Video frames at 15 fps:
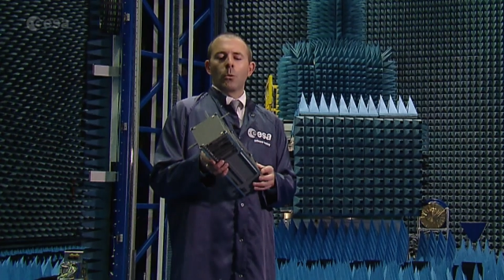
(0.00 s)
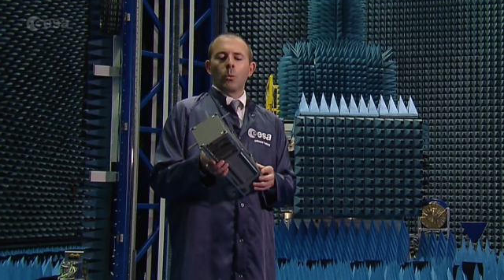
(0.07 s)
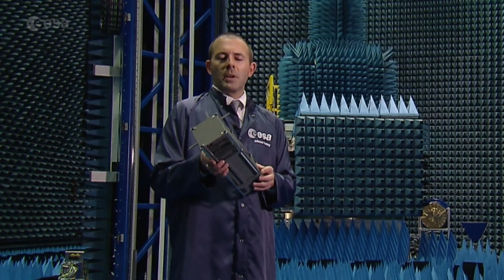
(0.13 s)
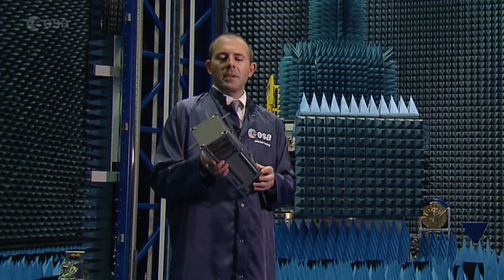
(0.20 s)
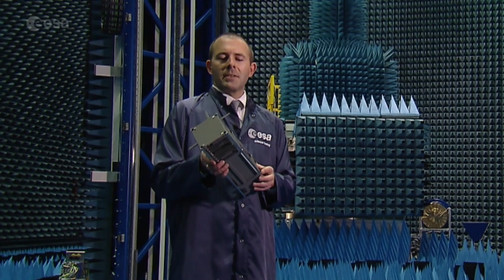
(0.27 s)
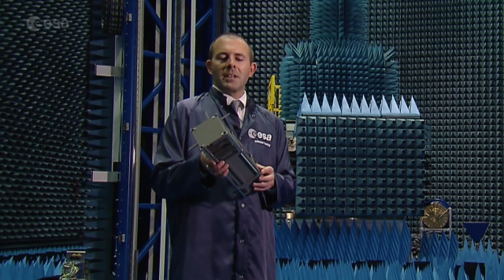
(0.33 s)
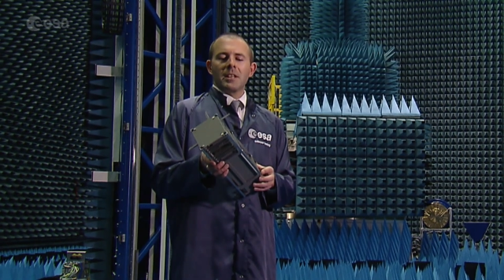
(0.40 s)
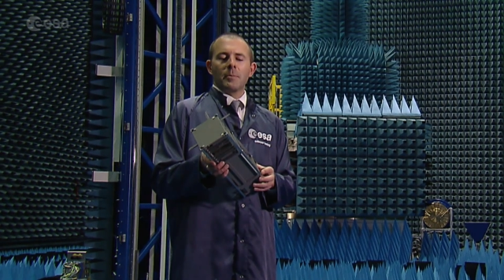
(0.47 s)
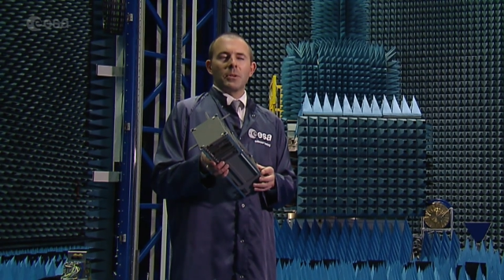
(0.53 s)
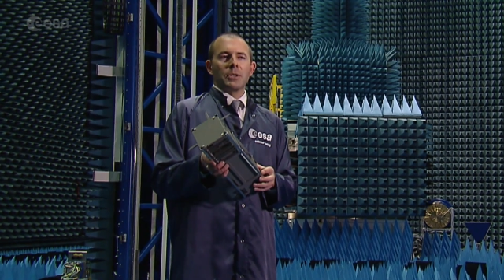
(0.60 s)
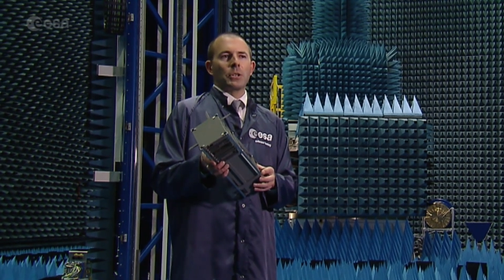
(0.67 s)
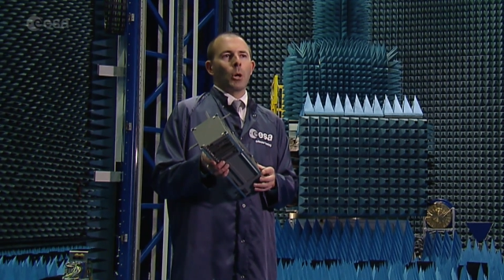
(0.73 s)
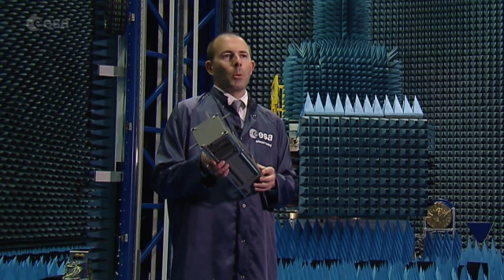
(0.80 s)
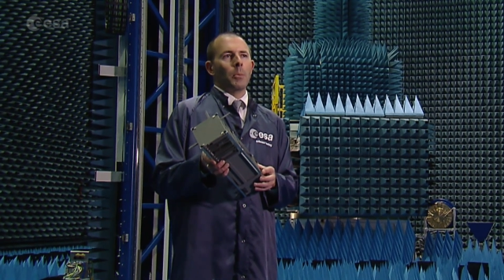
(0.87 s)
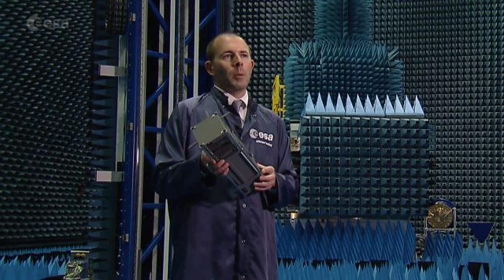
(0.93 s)
We've seen them as
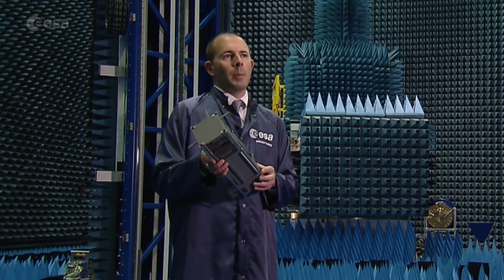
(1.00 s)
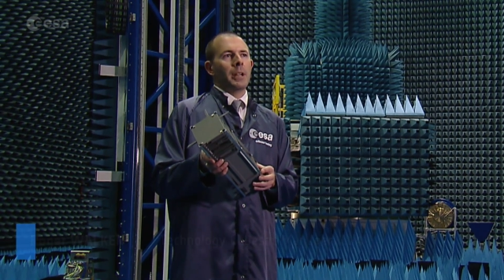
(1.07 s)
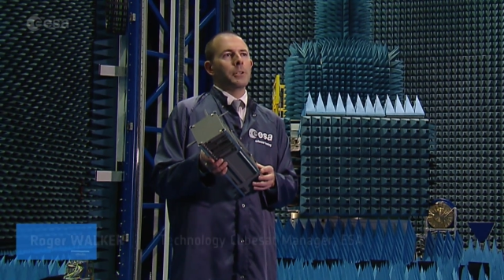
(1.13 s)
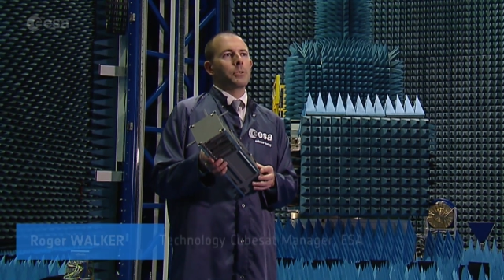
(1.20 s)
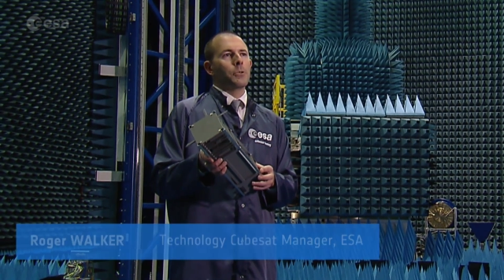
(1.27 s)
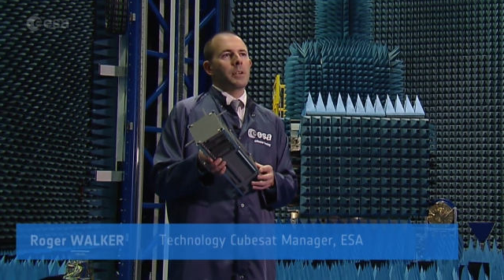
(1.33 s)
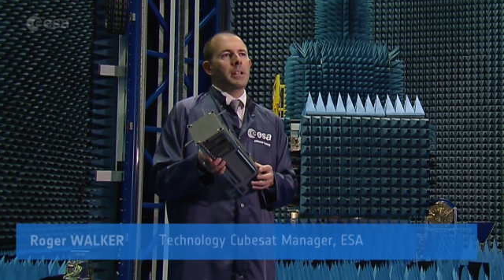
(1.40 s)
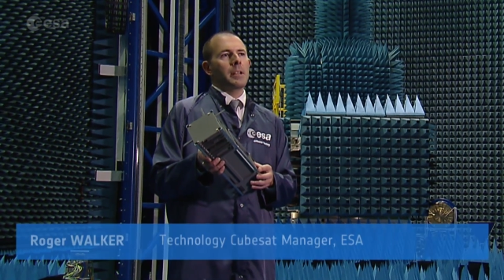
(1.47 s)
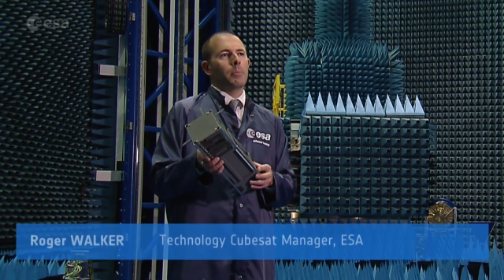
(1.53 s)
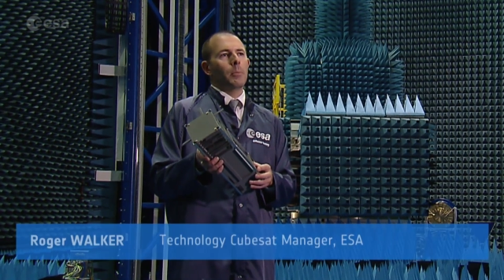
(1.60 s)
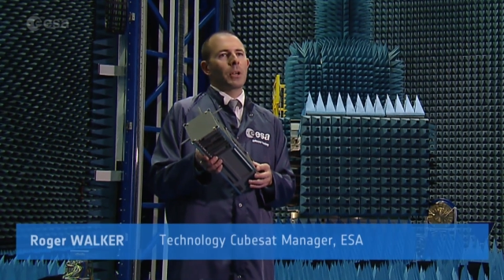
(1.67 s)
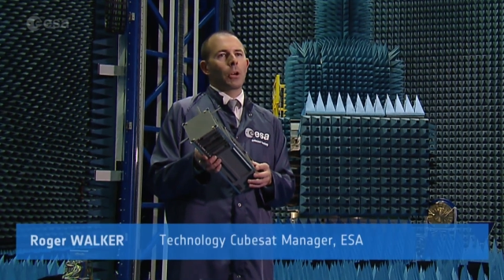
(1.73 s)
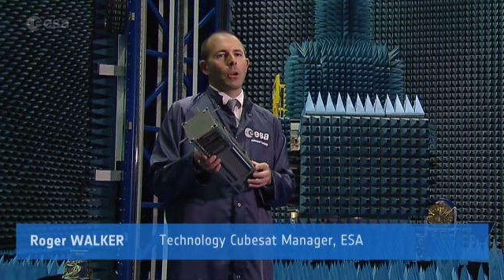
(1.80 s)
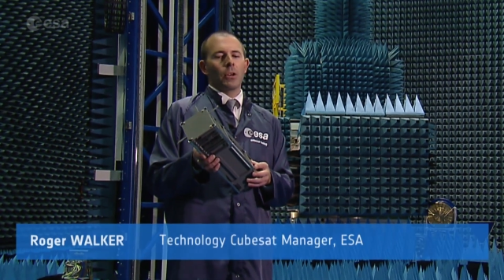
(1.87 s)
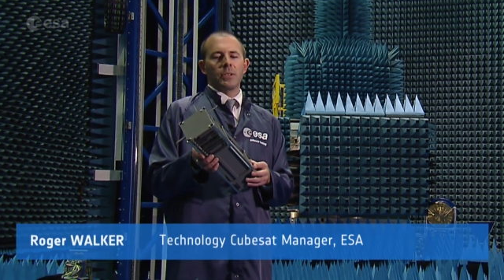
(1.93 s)
complementary
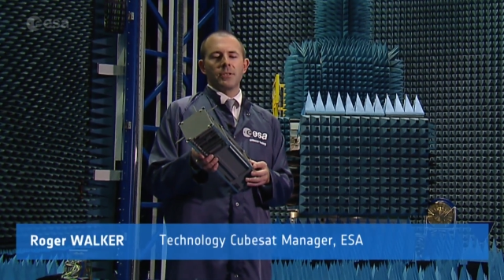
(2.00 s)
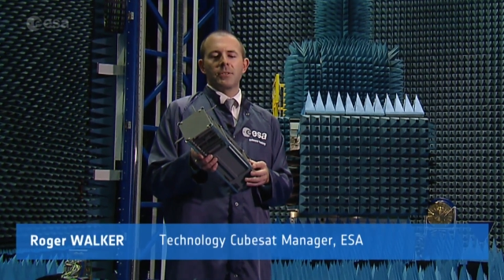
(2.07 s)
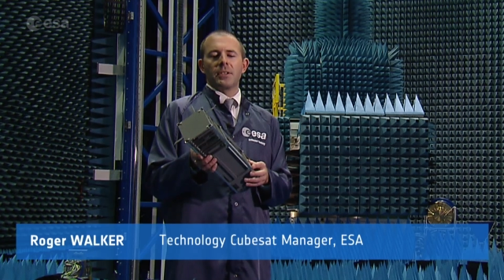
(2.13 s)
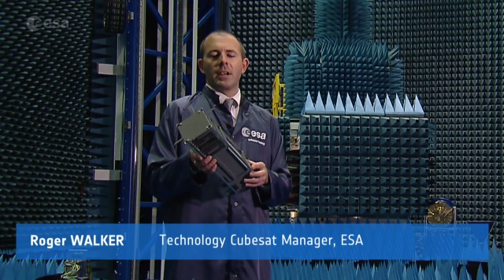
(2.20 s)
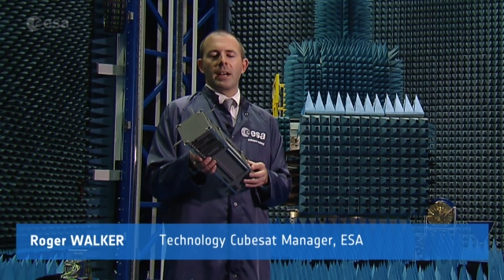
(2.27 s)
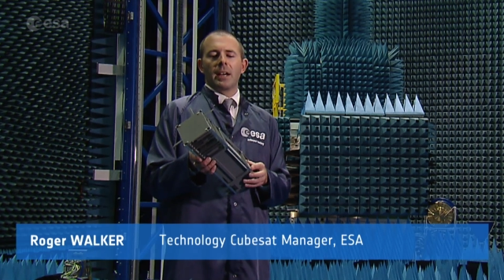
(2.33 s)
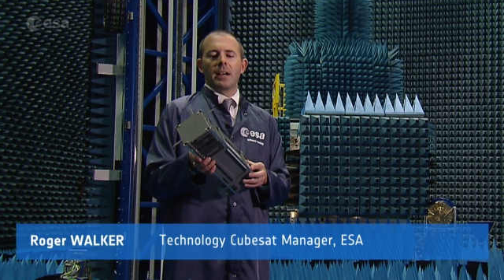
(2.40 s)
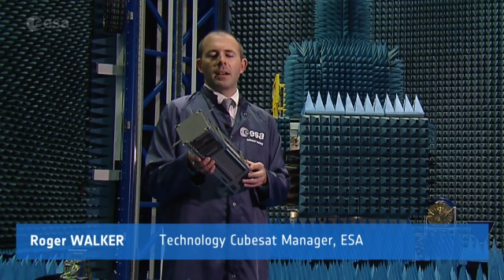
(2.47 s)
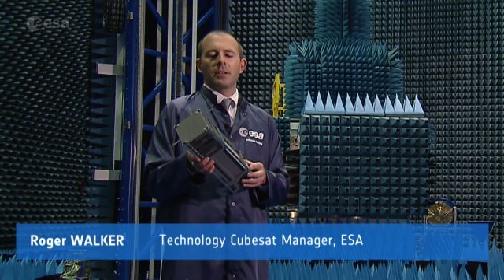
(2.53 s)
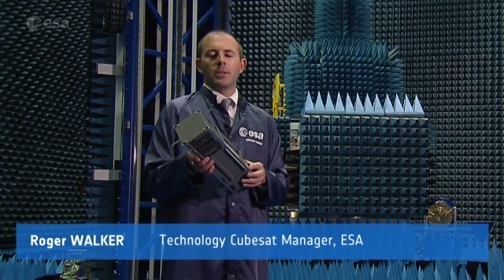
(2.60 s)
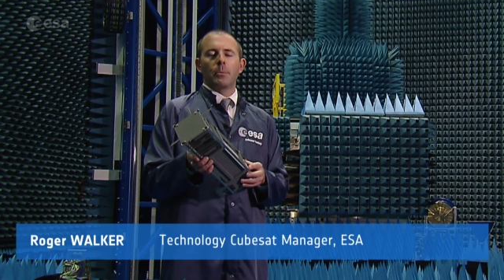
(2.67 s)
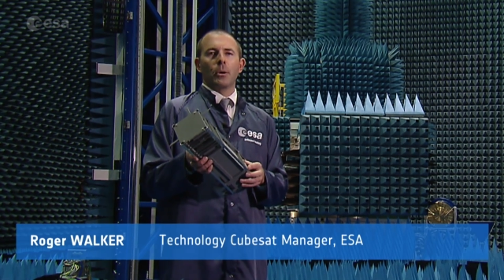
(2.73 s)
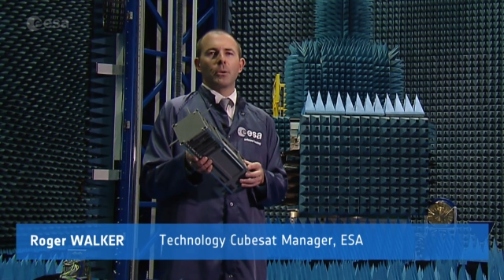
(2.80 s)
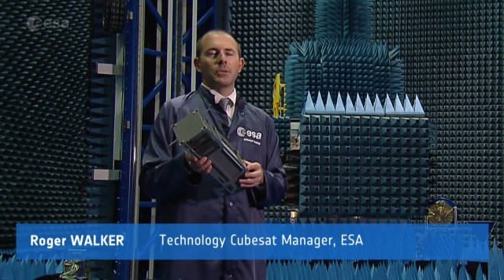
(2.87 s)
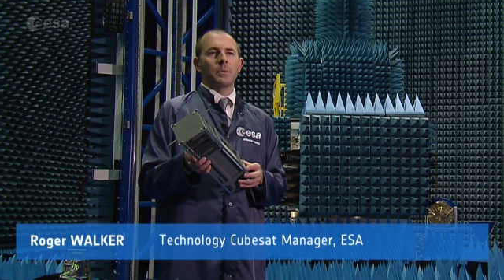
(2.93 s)
because uh, the
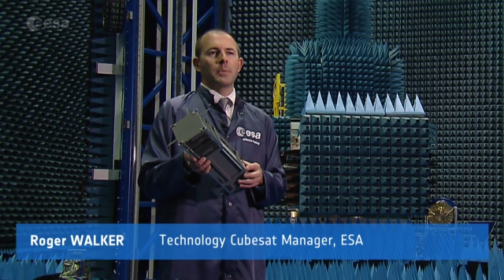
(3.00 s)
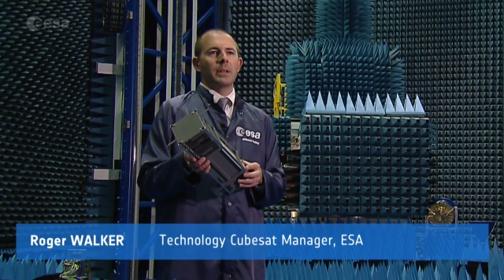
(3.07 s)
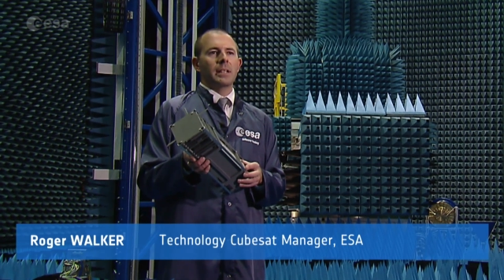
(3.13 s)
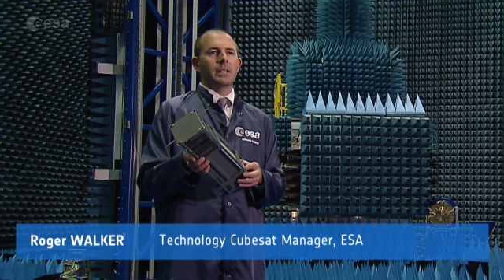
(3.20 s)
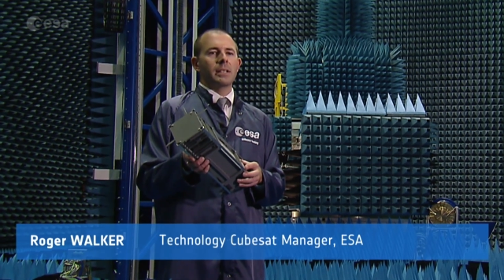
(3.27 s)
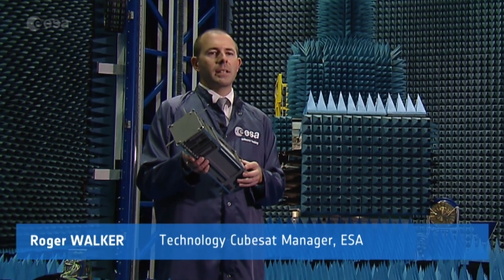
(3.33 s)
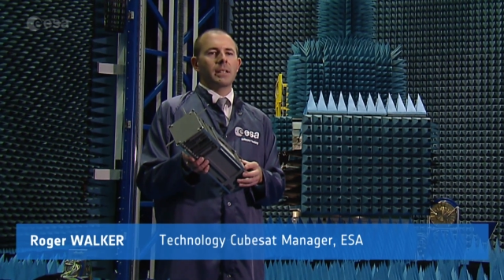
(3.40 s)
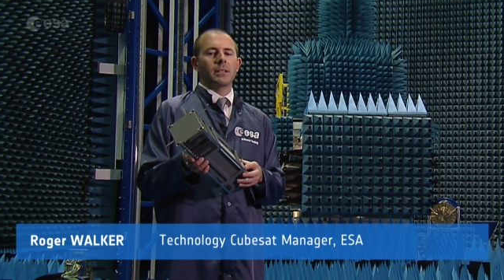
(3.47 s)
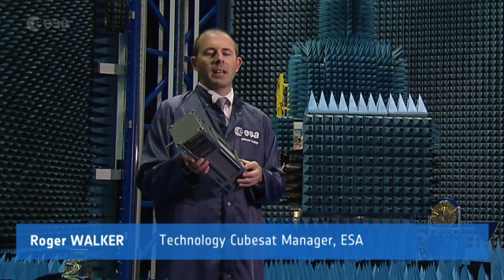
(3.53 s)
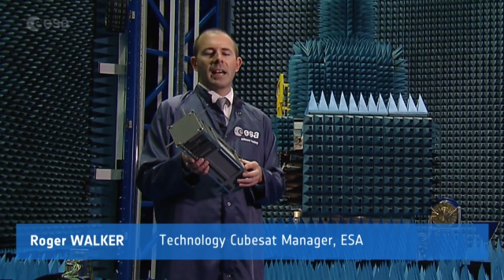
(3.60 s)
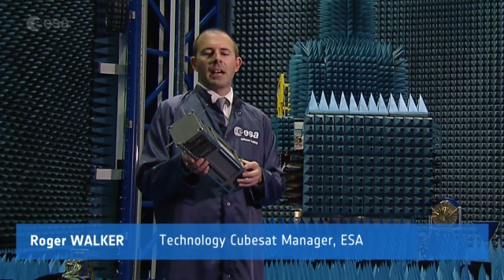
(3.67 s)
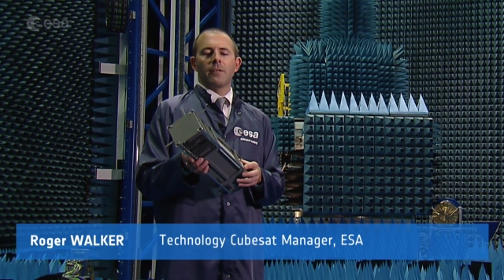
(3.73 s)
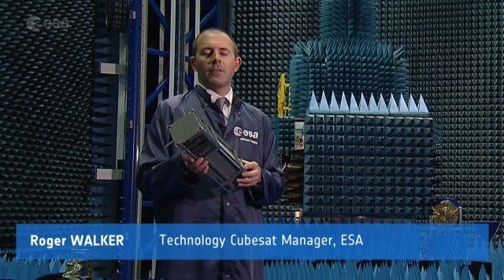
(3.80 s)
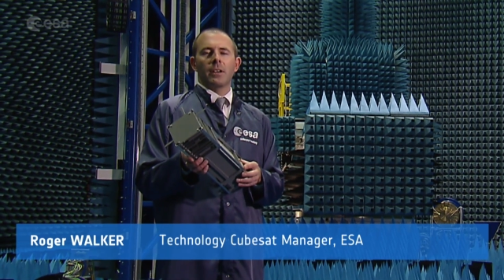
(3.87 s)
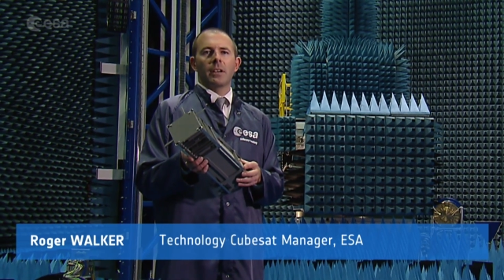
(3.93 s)
possibility to
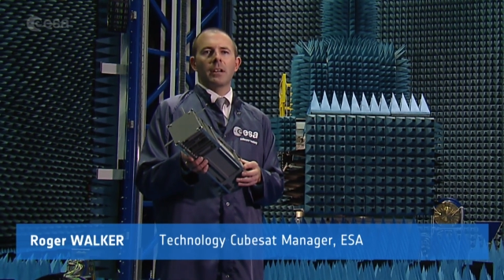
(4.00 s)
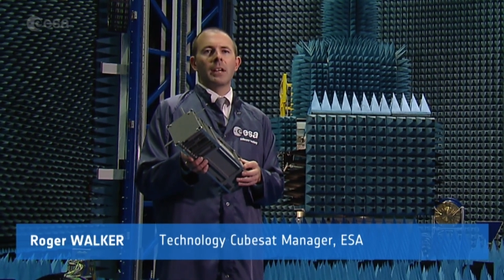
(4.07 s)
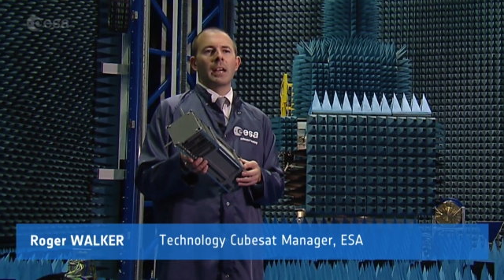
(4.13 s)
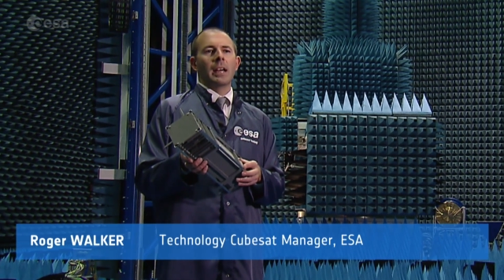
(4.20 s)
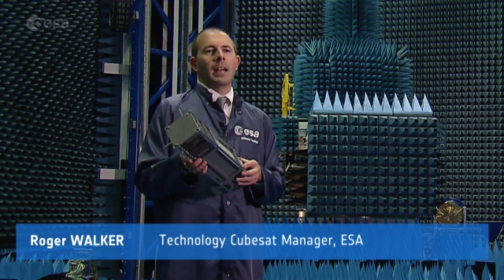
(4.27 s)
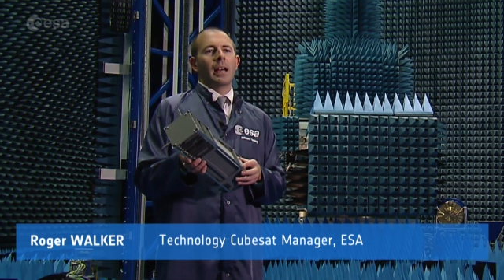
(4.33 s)
have a,